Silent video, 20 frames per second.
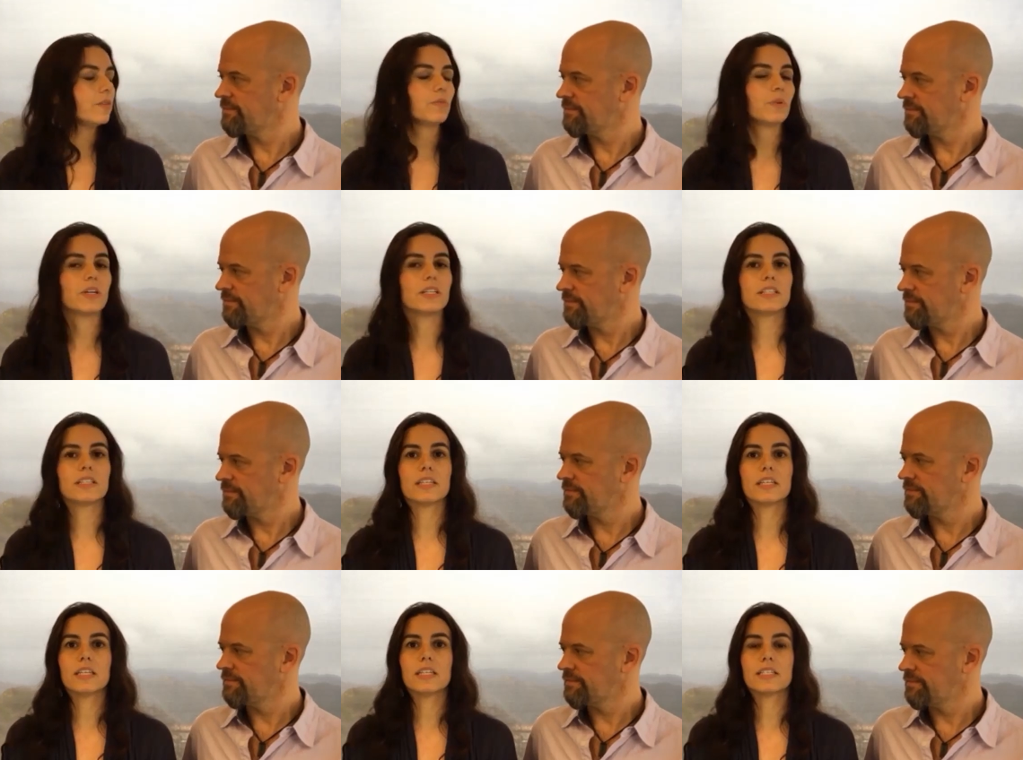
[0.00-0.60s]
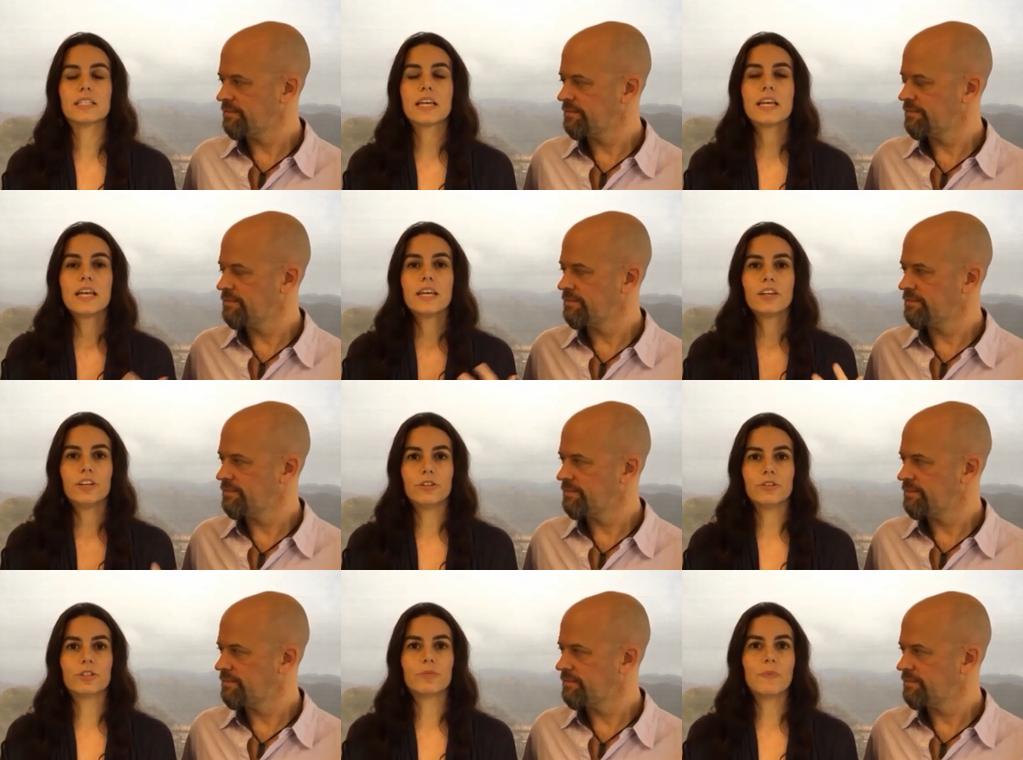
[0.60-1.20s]
Speaker 1: Was it,
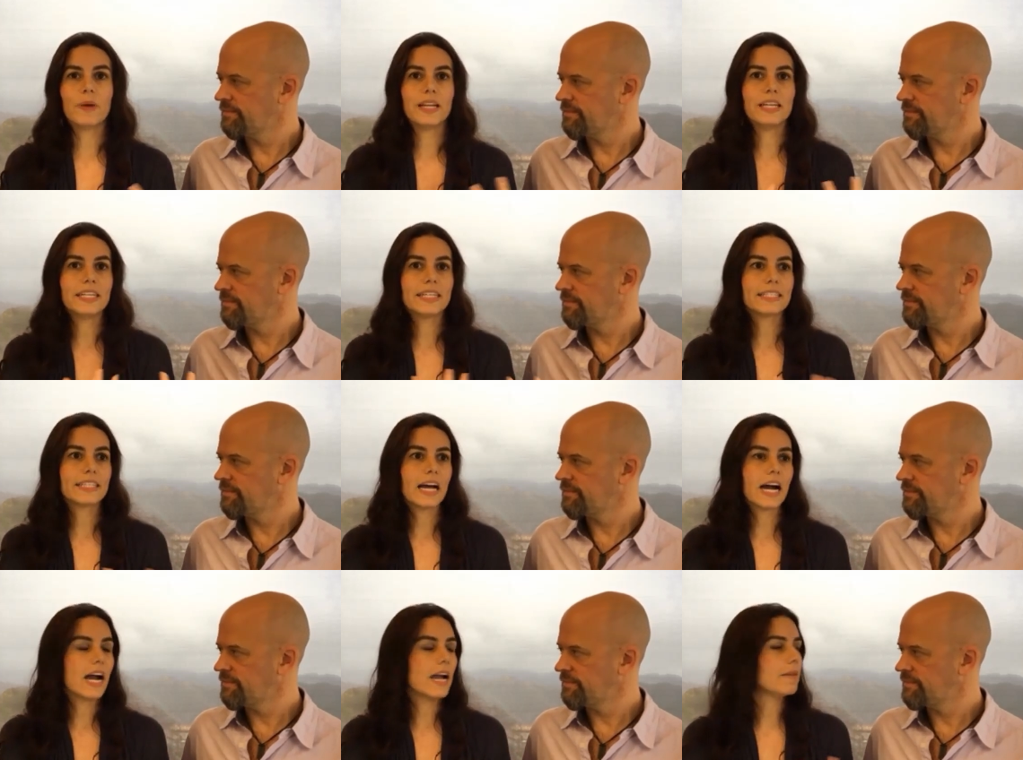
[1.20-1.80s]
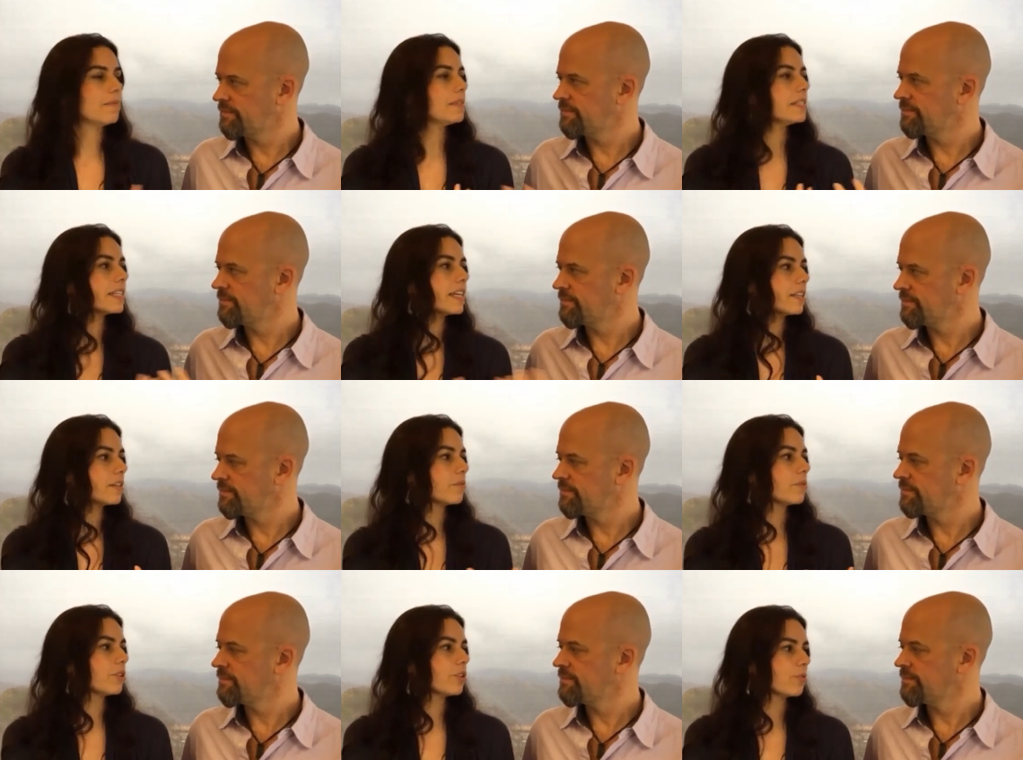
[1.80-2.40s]
you know, spending time
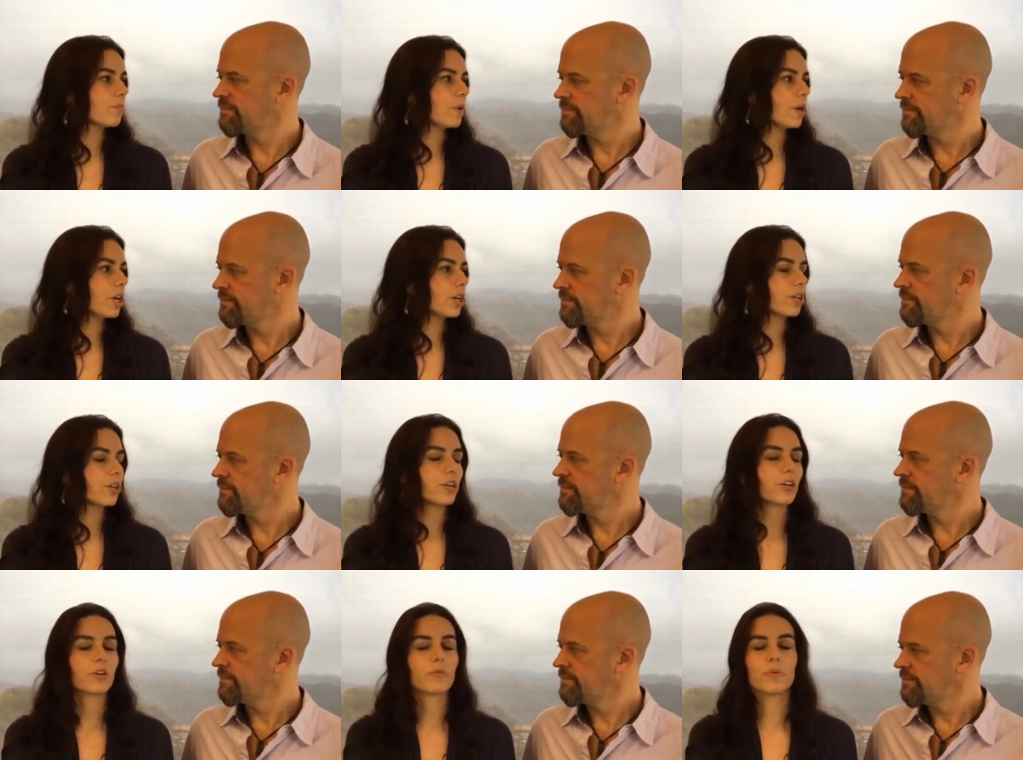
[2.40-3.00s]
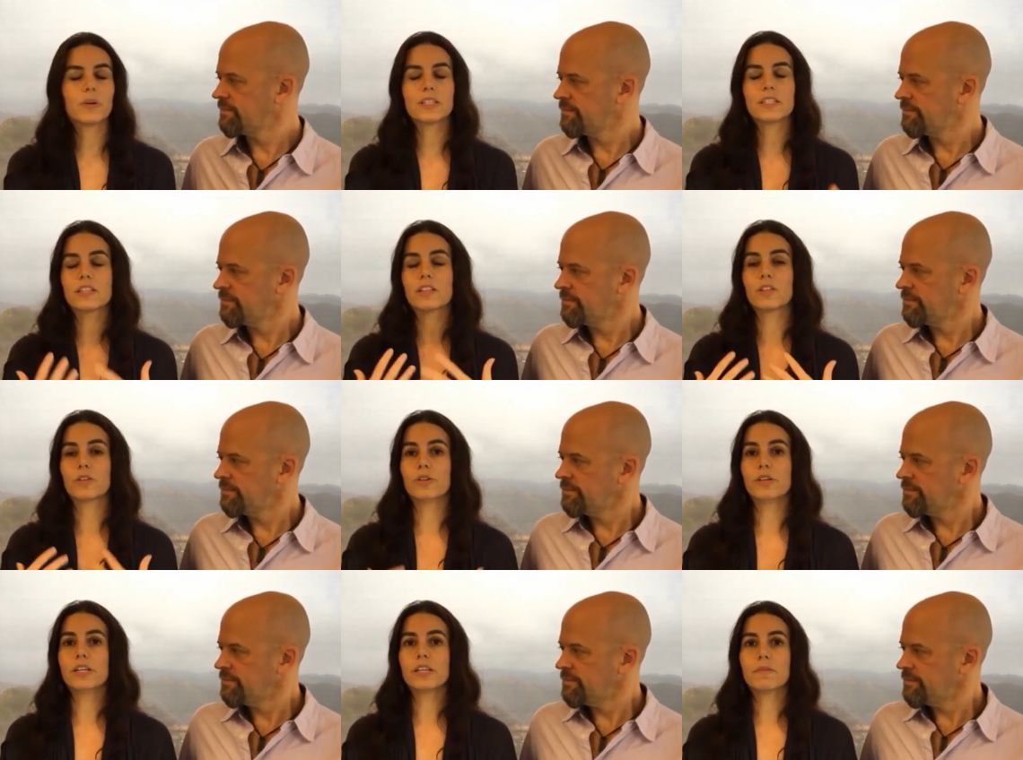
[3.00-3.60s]
together with your partner? Was it
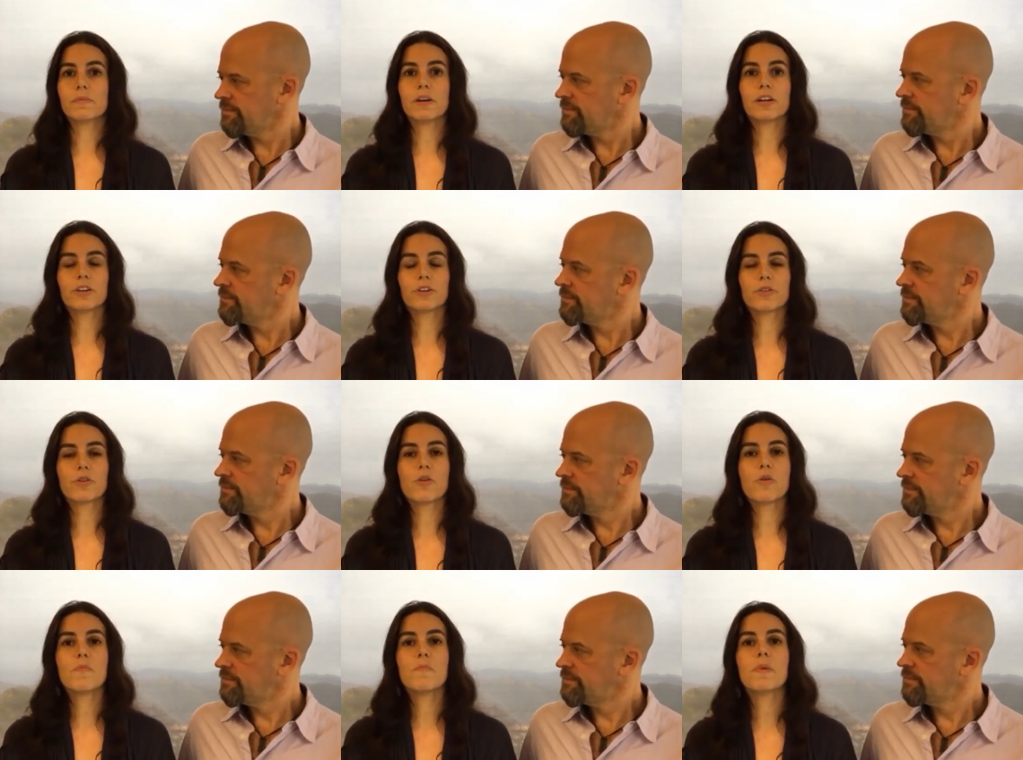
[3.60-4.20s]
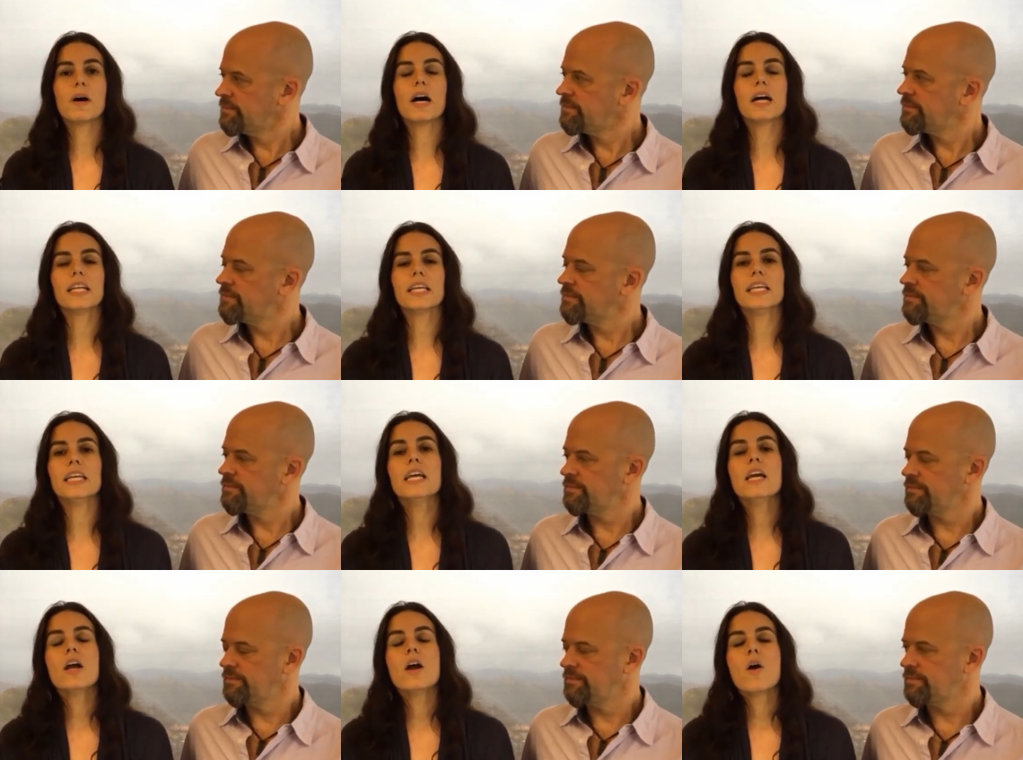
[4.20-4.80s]
learning about your own body?
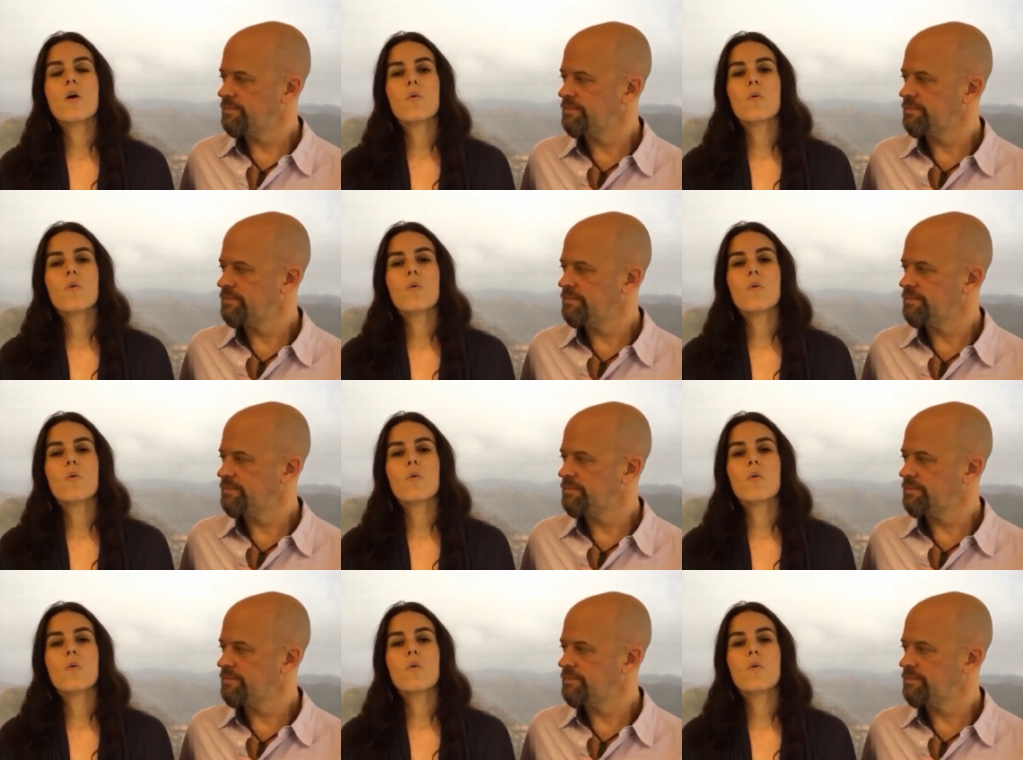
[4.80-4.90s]
Mm.